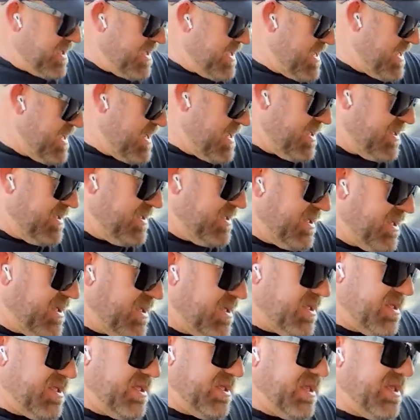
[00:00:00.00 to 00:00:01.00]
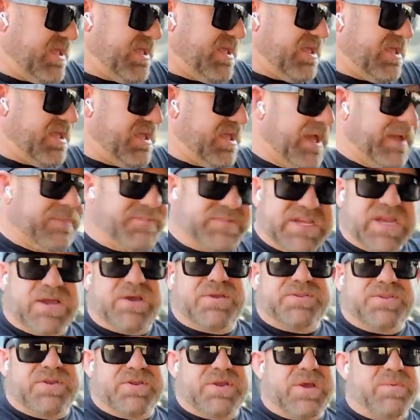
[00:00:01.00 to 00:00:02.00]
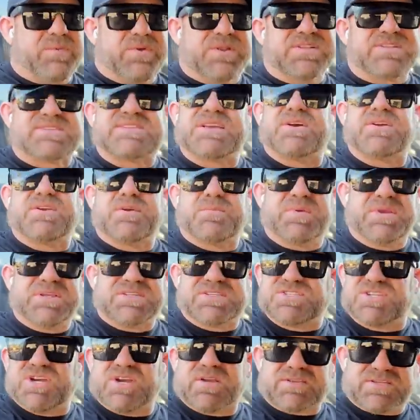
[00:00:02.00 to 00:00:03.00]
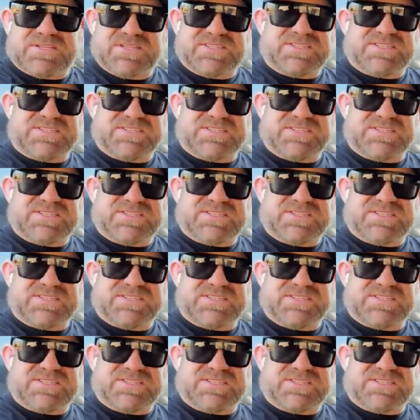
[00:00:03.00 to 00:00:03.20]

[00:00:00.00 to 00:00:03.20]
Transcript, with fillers: And uh, it, I'm telling you, I wouldn't sell you a piece of junk. This